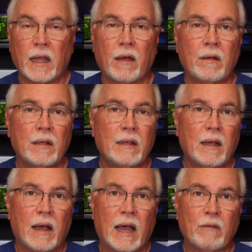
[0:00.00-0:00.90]
Now,
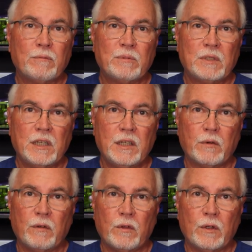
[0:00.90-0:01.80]
I've seen the
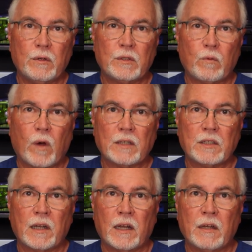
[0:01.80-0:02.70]
reviews and
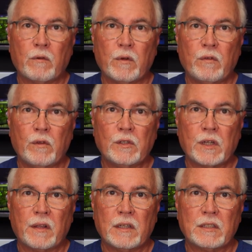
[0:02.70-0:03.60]
watched a lot of different reviews
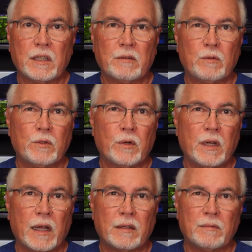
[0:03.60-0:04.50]
on this, and they're
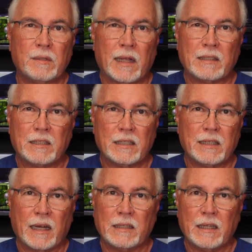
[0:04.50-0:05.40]
turning out like 6
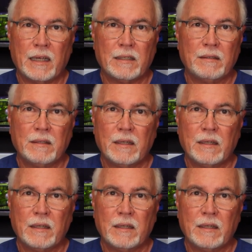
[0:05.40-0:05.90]
out of 10.